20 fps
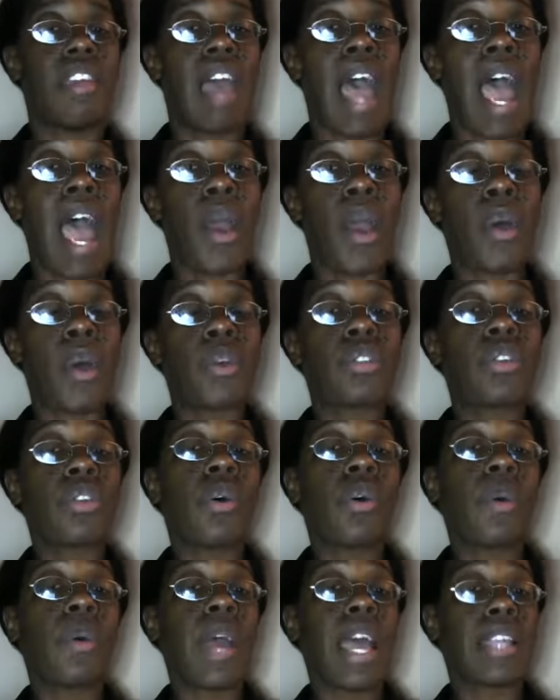I
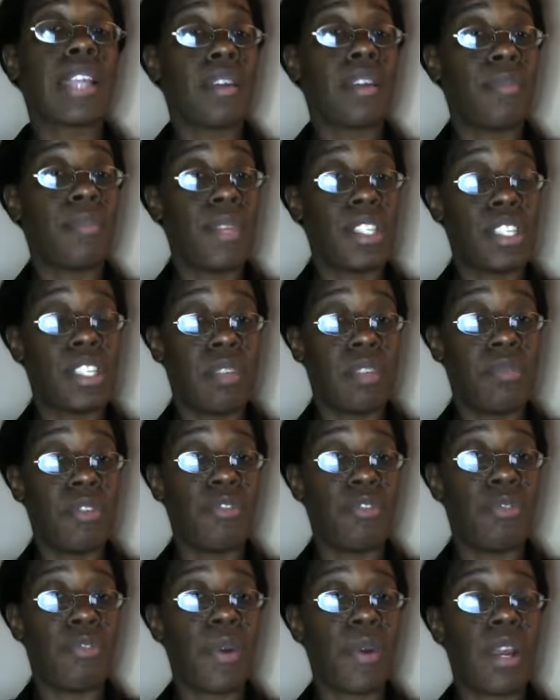also, as I mentioned
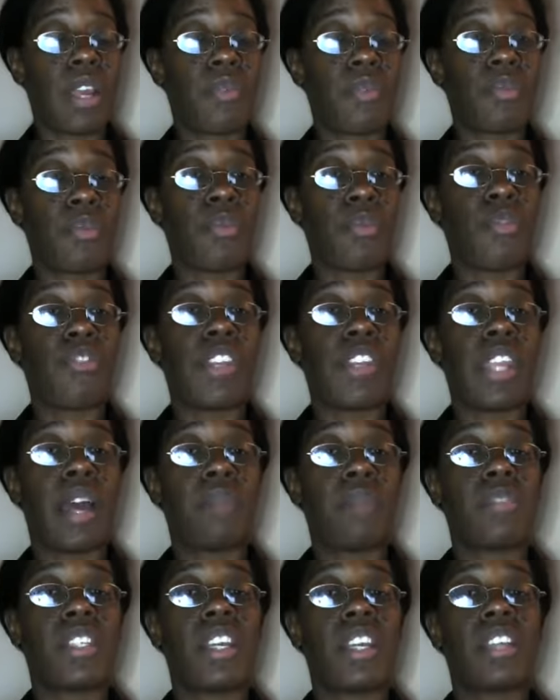before, in removing
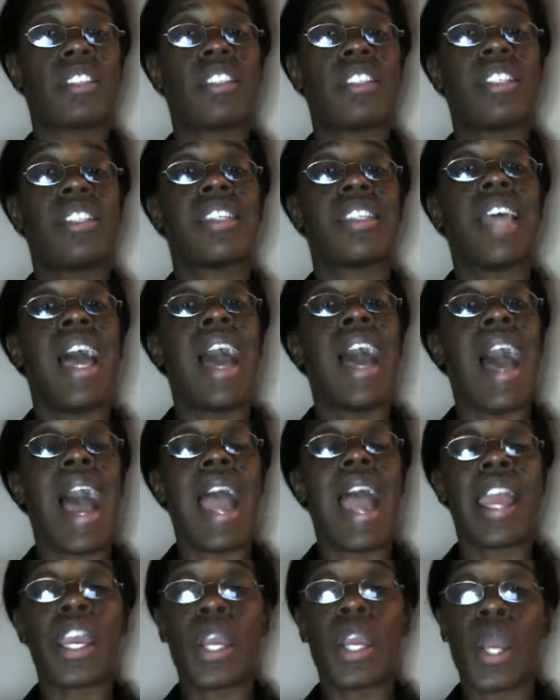objections,
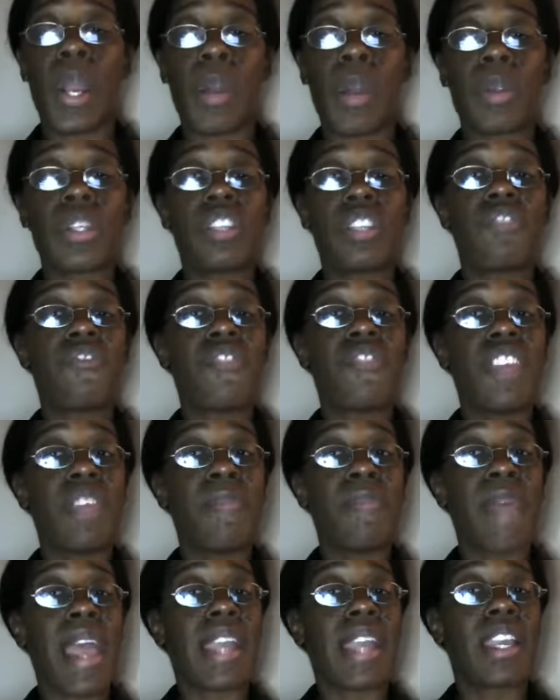I encourage
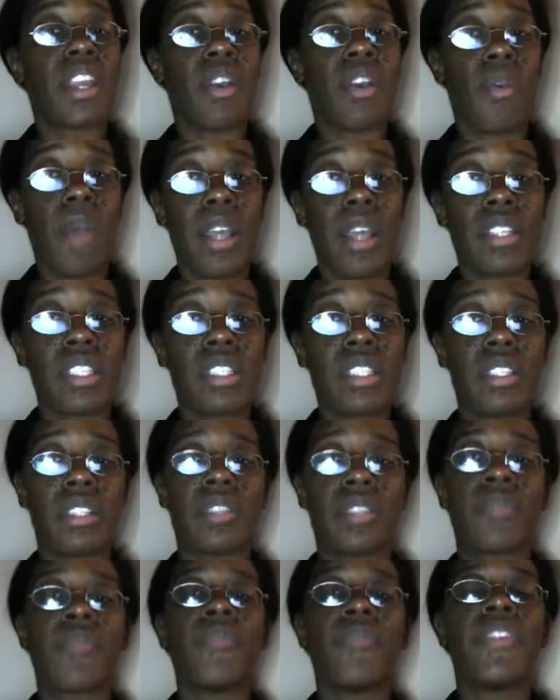feedback and
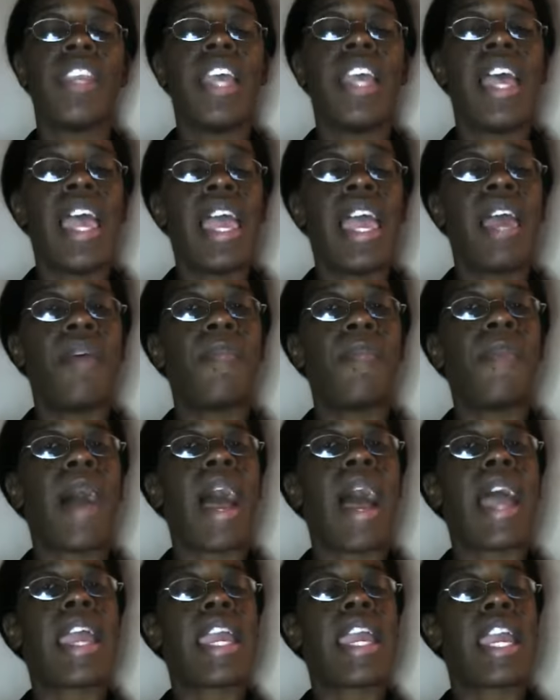questions. And
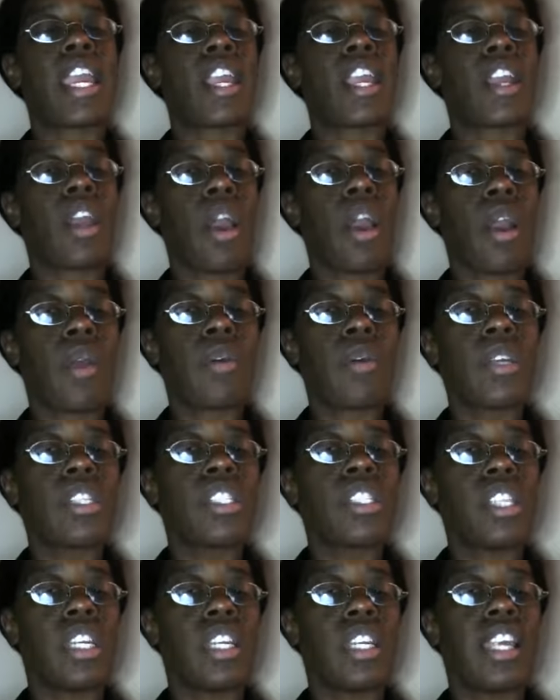by
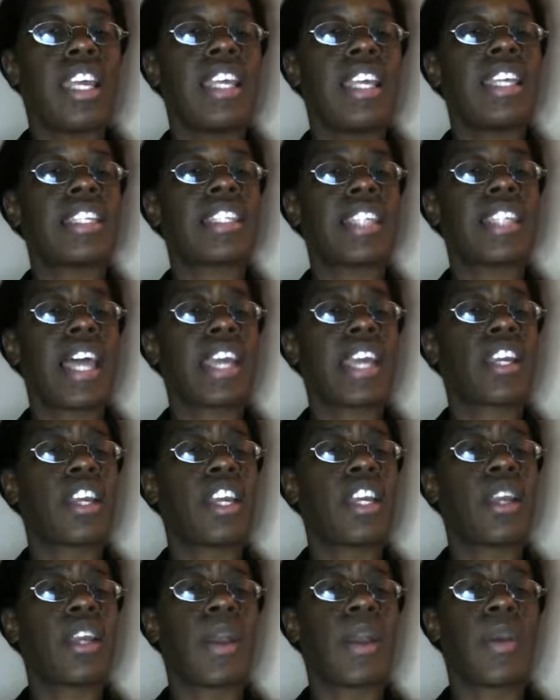encouraging it, it's like
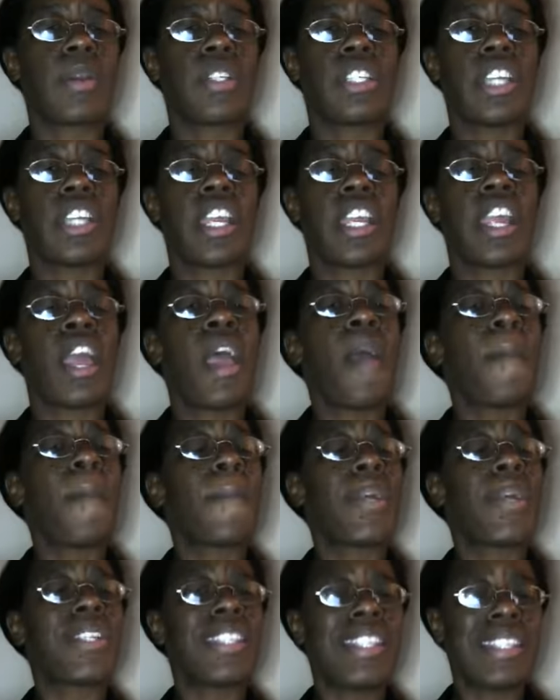encouraging
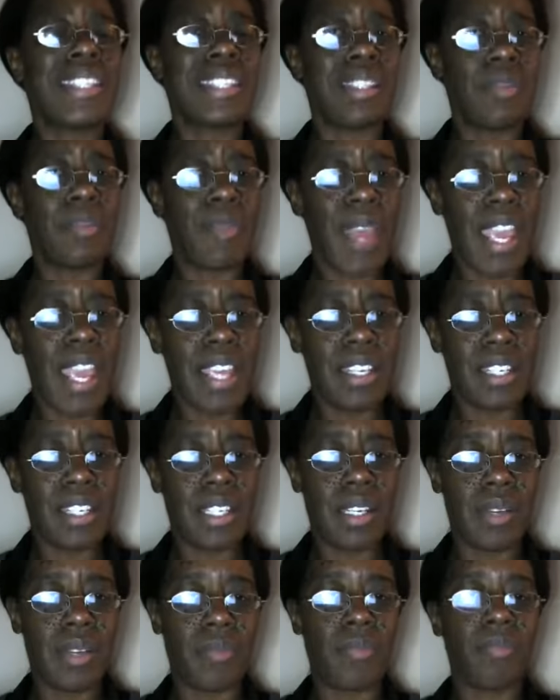
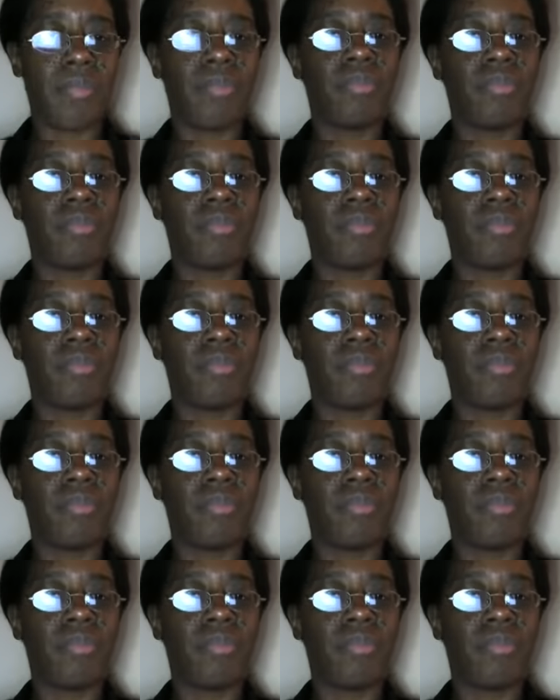participation.